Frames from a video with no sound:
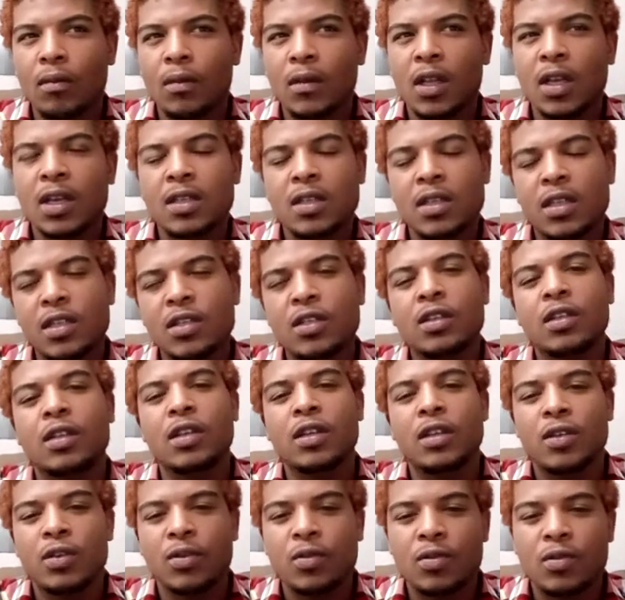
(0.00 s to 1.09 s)
essentially
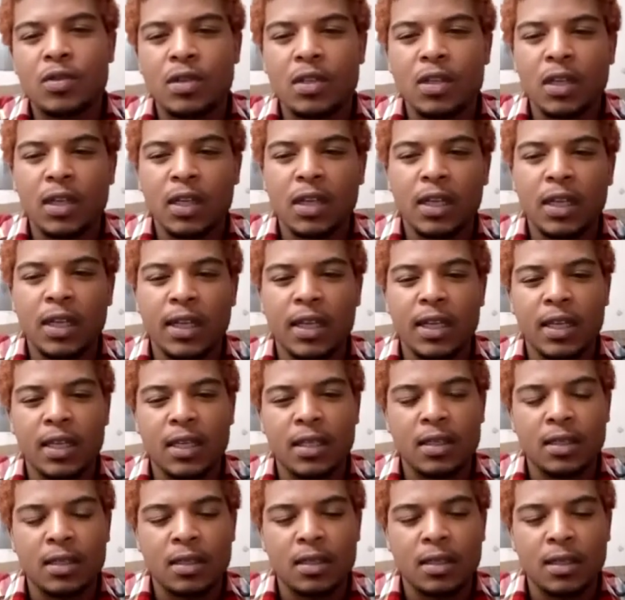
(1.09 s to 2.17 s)
used to
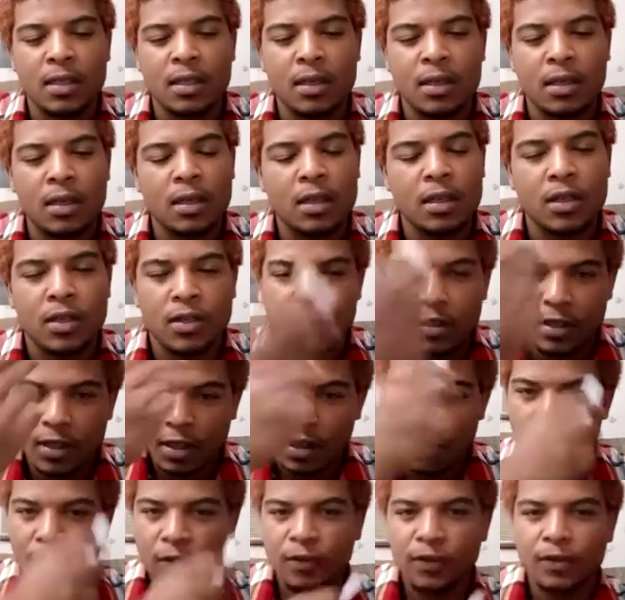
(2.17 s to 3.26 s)
cleanse
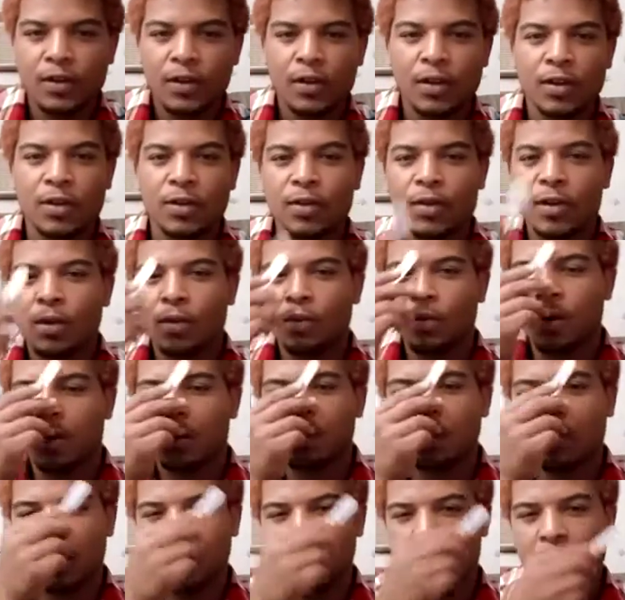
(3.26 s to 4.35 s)
yourself. You can rub
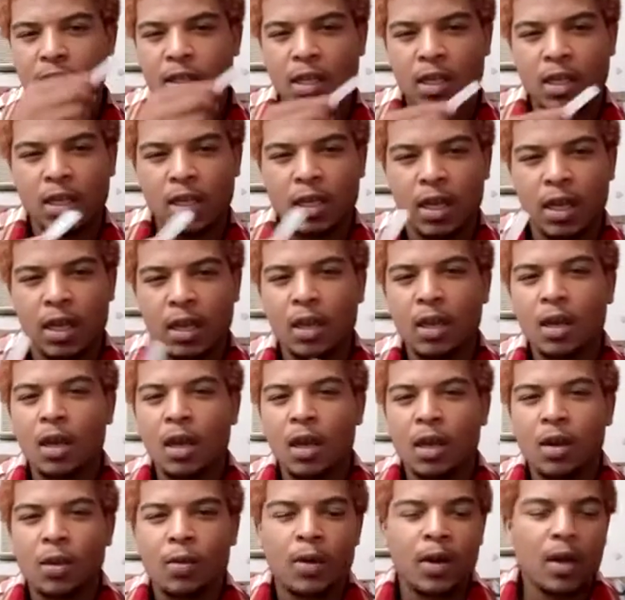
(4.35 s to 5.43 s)
the selenite
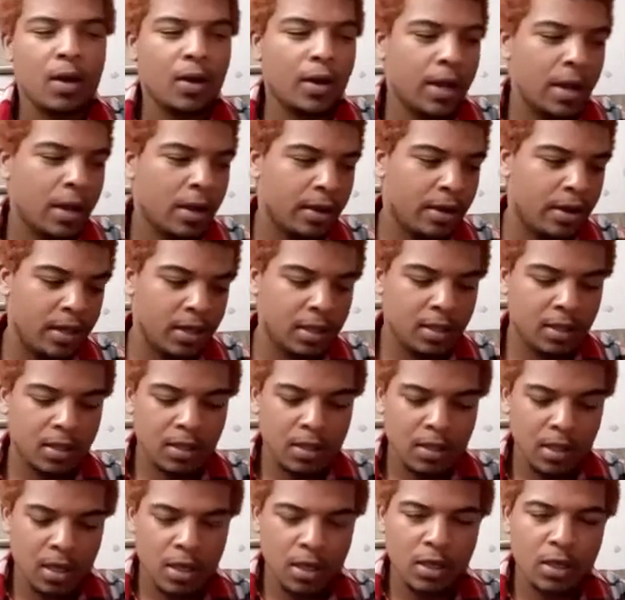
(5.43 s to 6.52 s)
around areas.
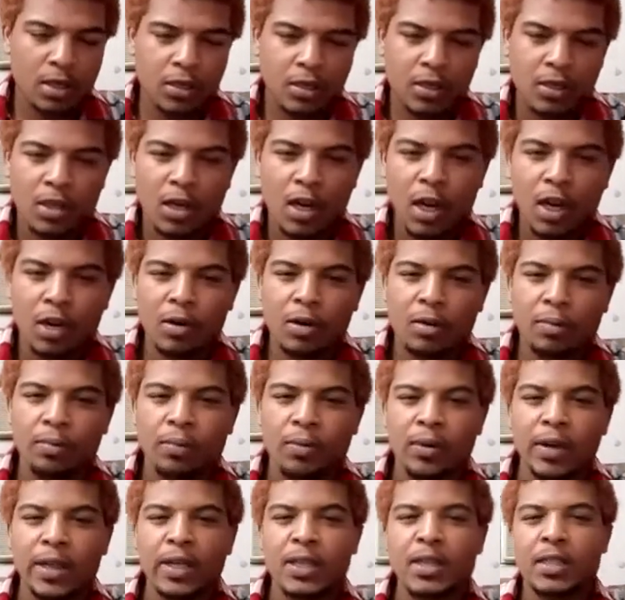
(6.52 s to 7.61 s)
There's chakra
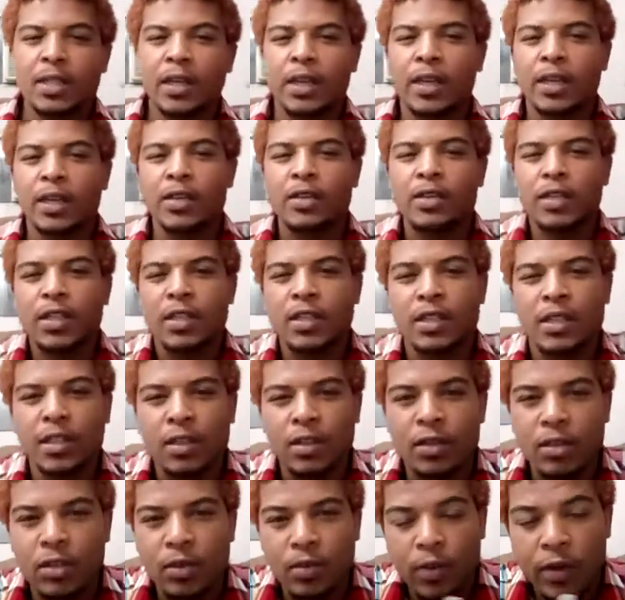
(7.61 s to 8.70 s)
points and energy
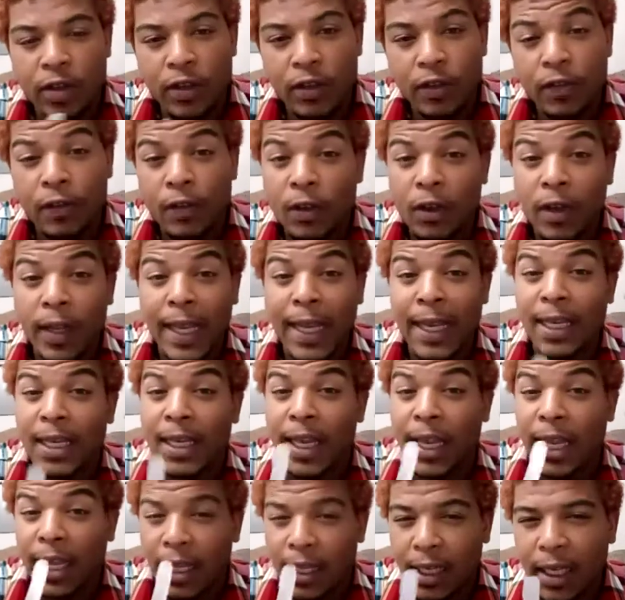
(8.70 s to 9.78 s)
centers where you feel like
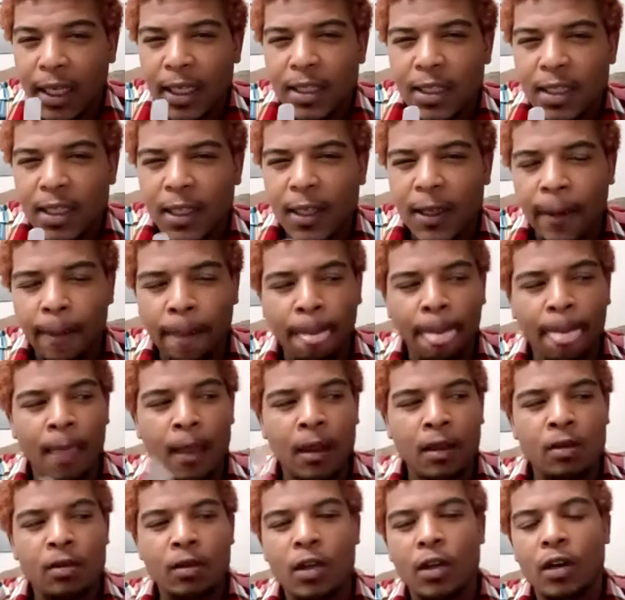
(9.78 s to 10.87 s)
need cleansing.
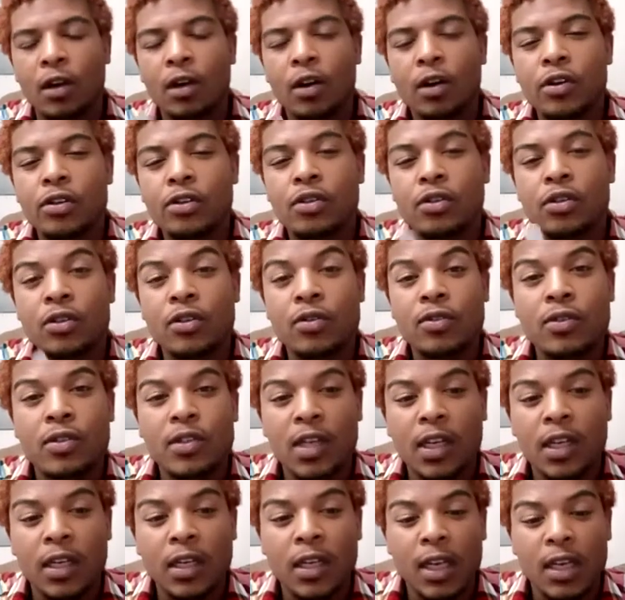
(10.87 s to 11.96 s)
You can also use
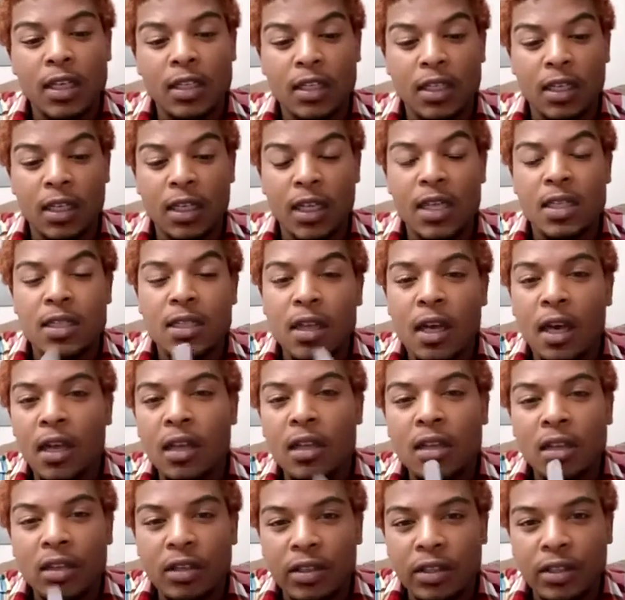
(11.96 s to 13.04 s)
selenite to cleanse
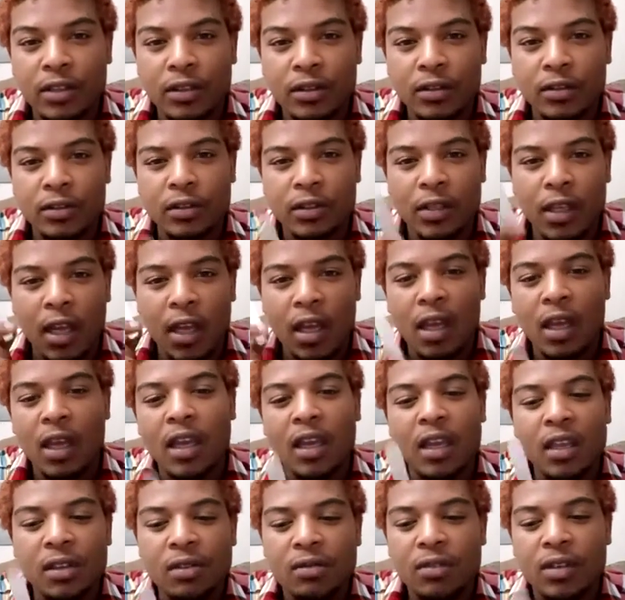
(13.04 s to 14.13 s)
other crystals,
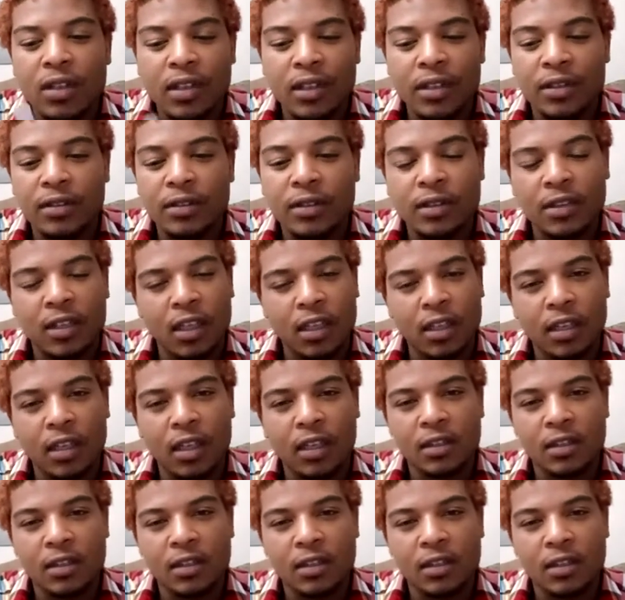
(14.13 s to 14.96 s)
and you can use selenite